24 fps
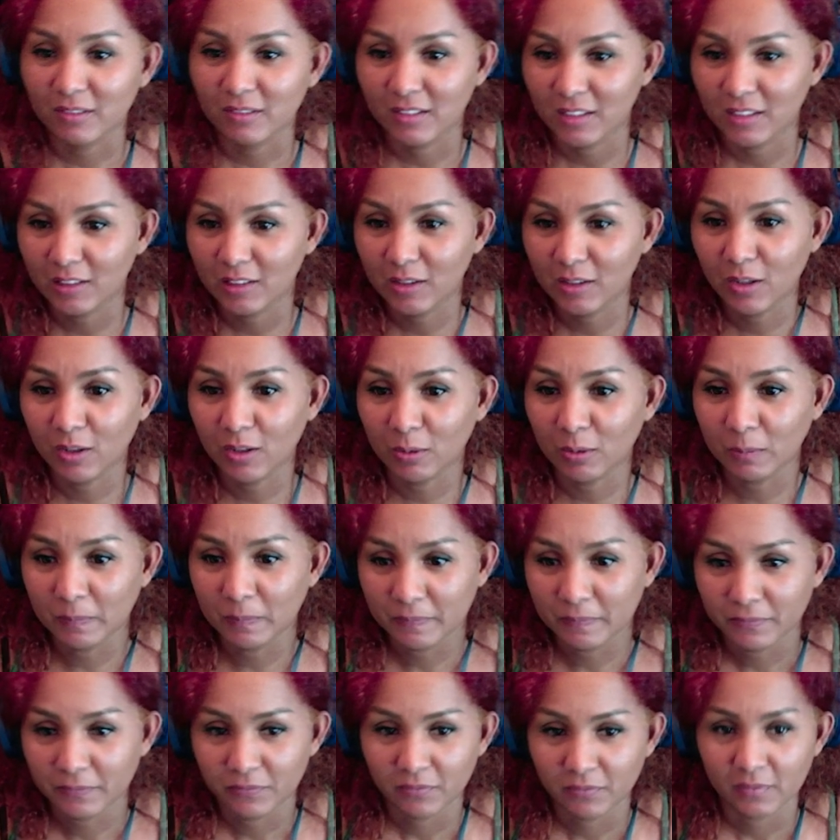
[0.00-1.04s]
you know,
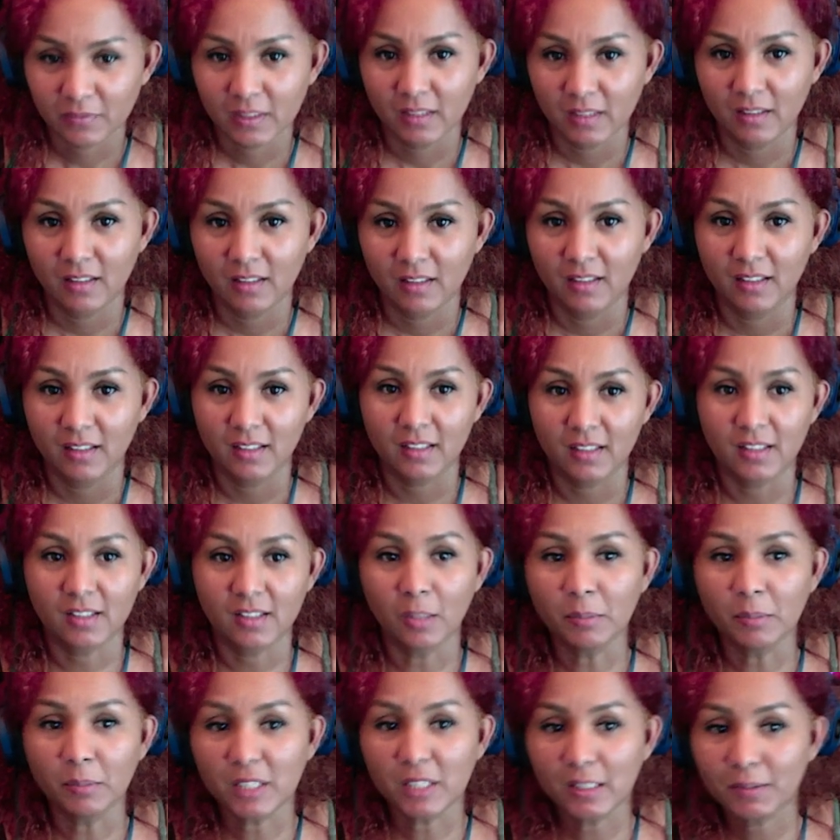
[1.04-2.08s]

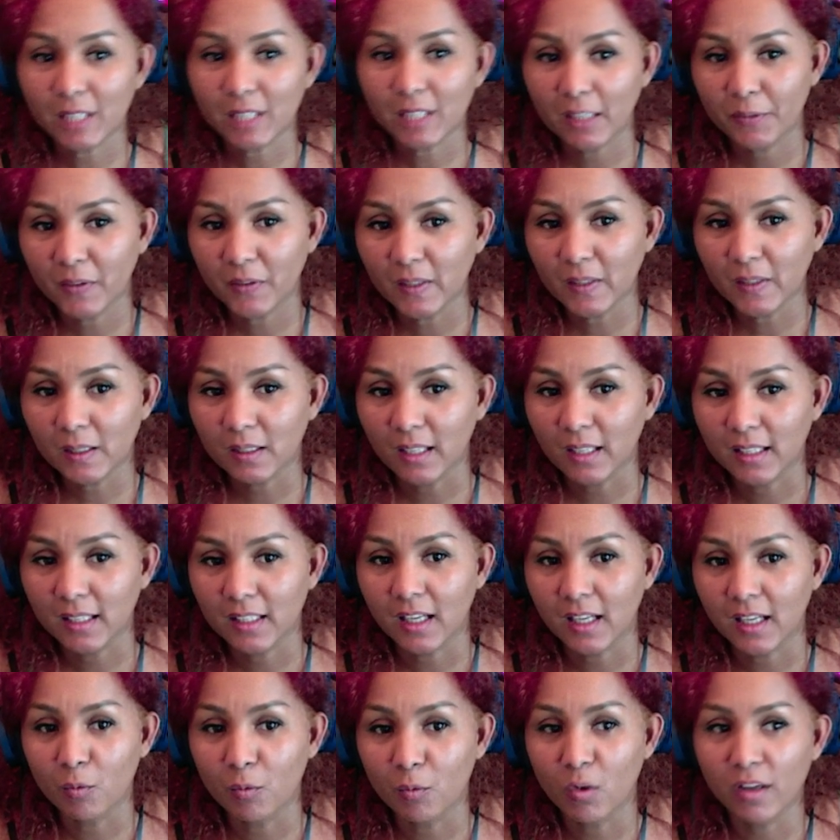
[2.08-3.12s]
sometimes I think like
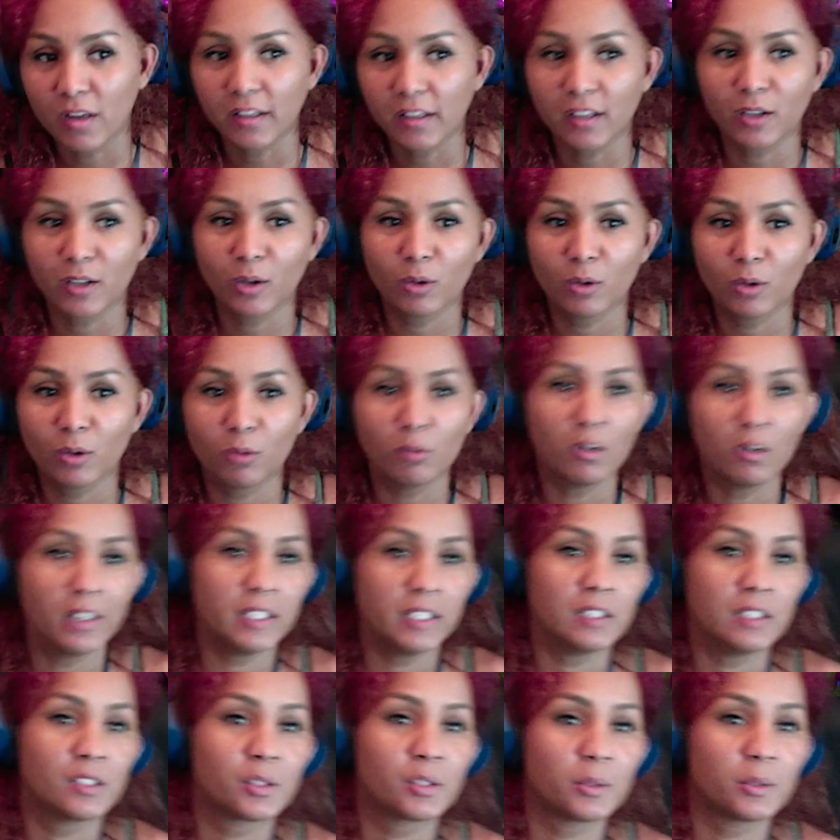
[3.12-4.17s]
I wanna go
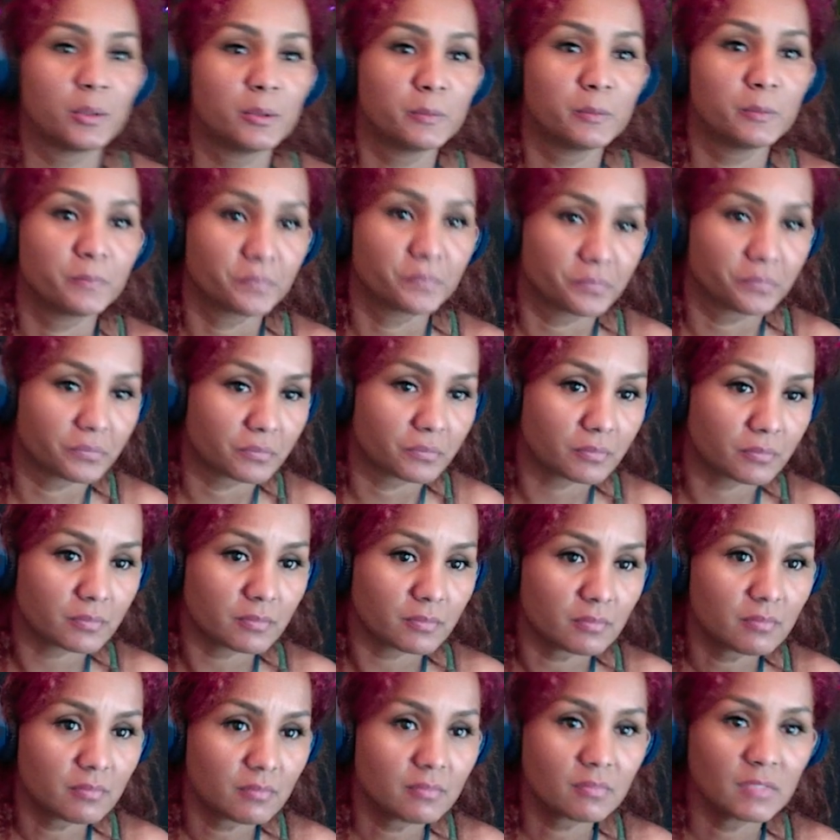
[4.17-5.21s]
into
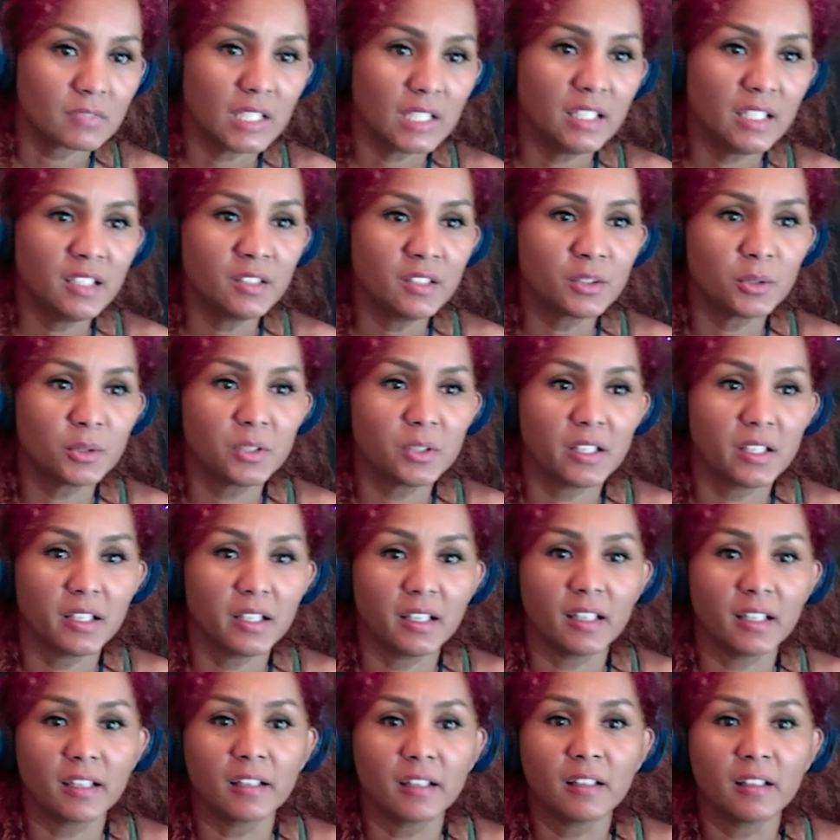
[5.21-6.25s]
the
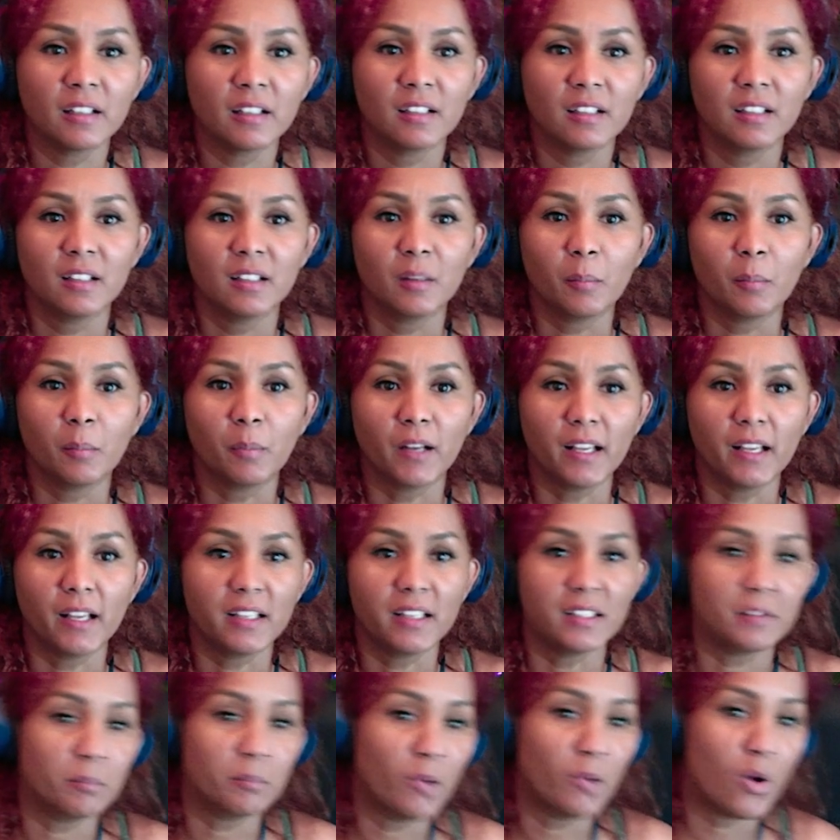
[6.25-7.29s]

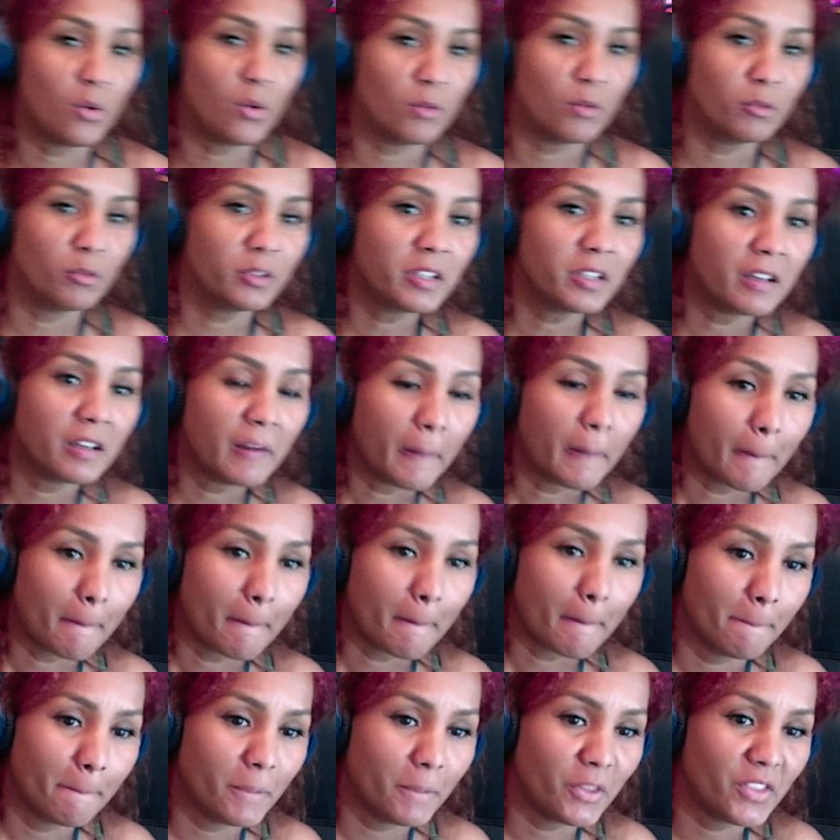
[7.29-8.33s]
playing mode,
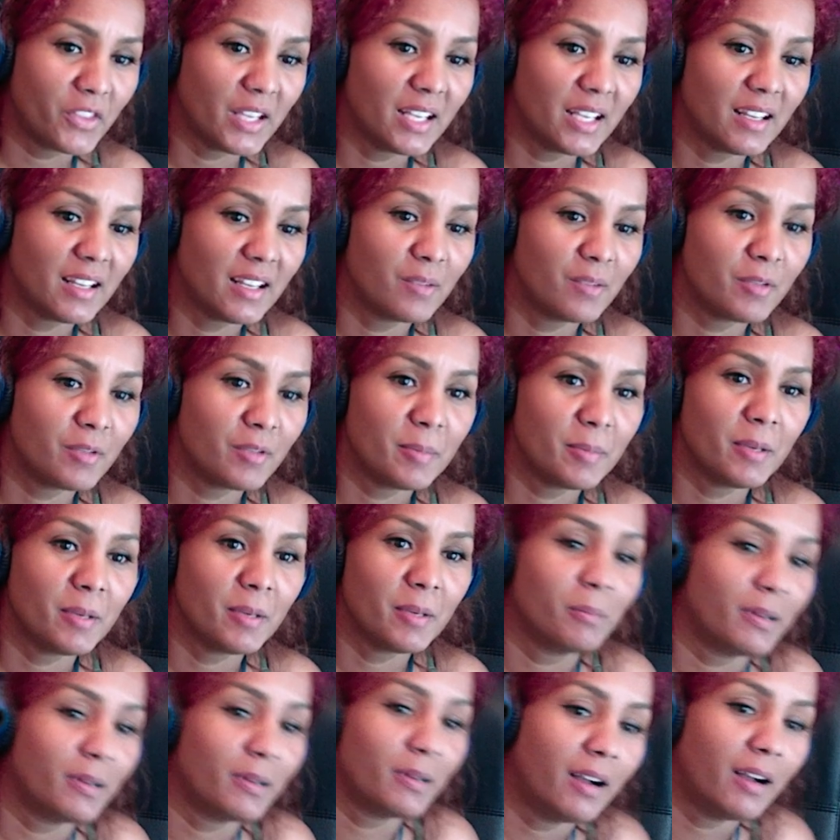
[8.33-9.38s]
but then I
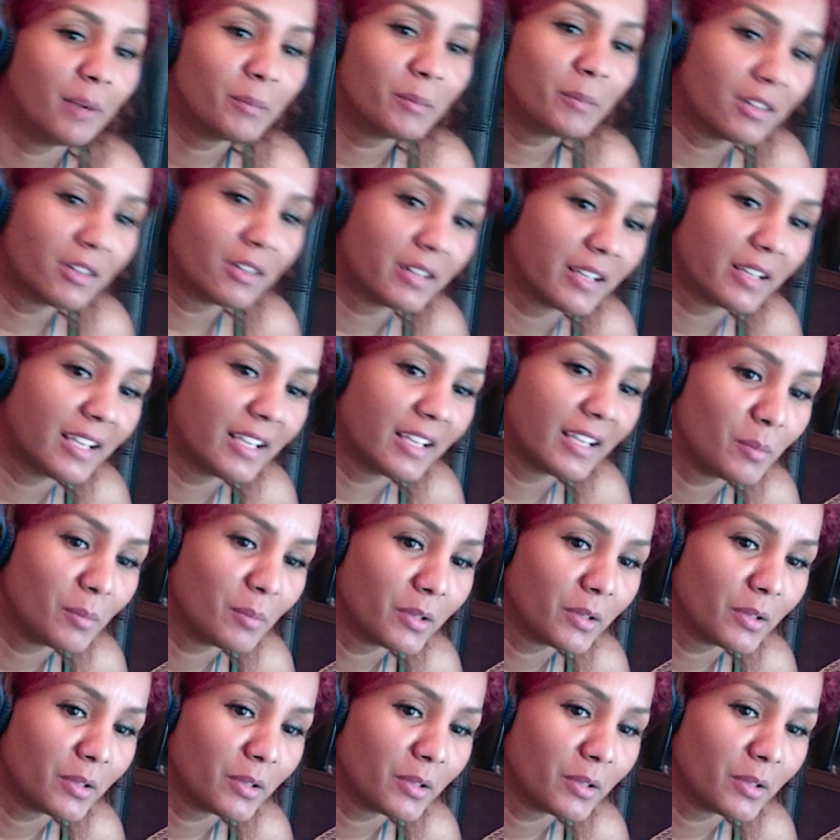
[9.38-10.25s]
remember I'm not a gamer.